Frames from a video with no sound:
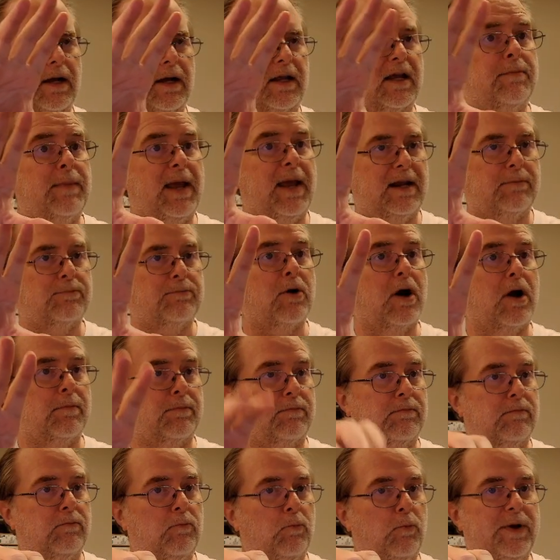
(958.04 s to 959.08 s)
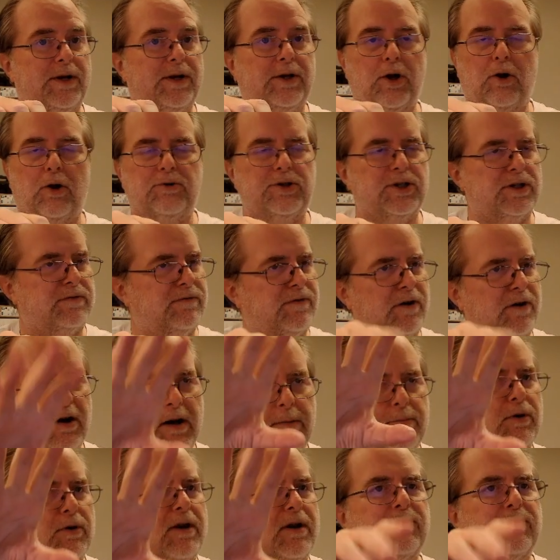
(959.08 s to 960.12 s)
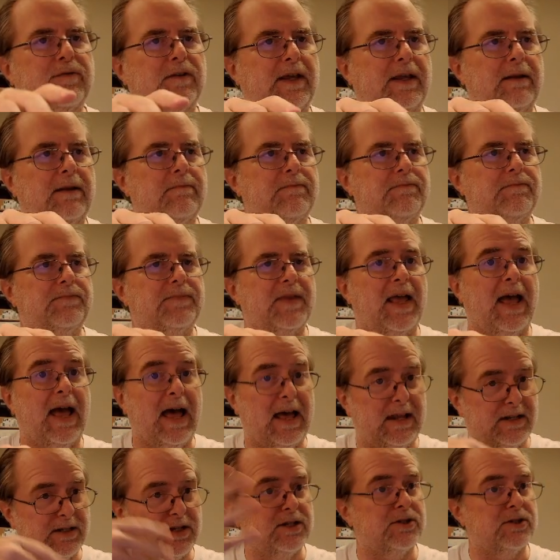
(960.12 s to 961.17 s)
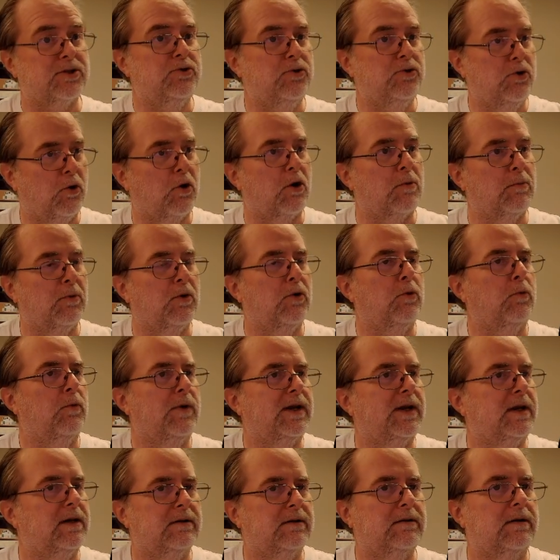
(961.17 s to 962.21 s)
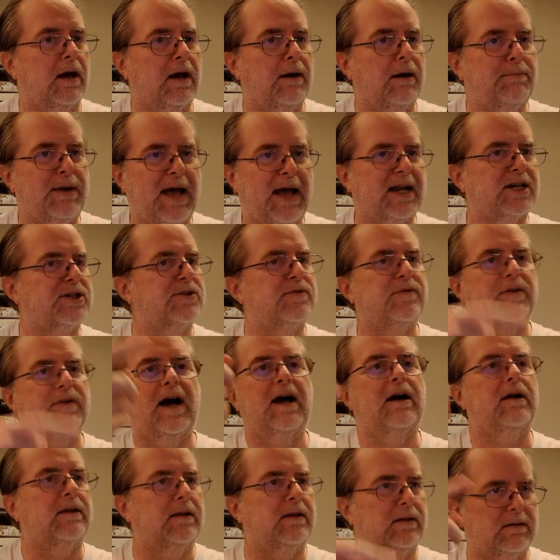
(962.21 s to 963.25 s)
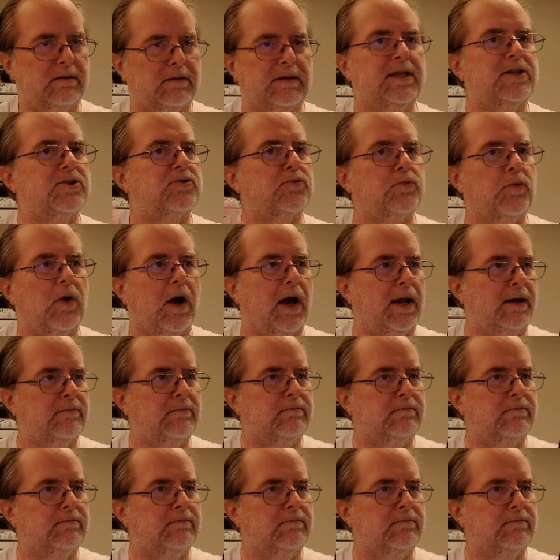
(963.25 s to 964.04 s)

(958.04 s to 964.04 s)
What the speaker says: command prompt window, just very briefly, as is normal when a batch file is run.